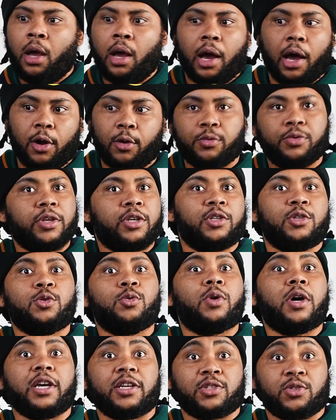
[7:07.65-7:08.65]
I don't think
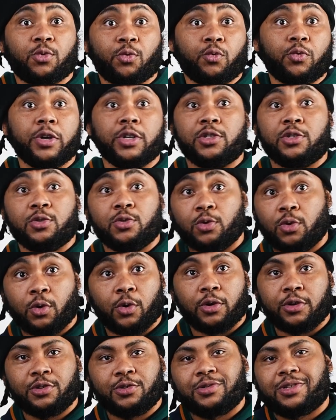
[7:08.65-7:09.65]
you as original
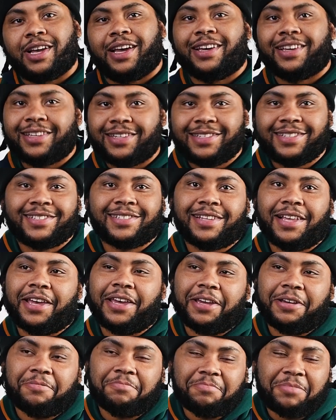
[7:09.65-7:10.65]
or you like, and it's
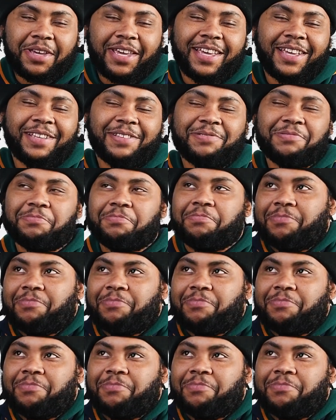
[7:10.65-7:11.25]
like, man,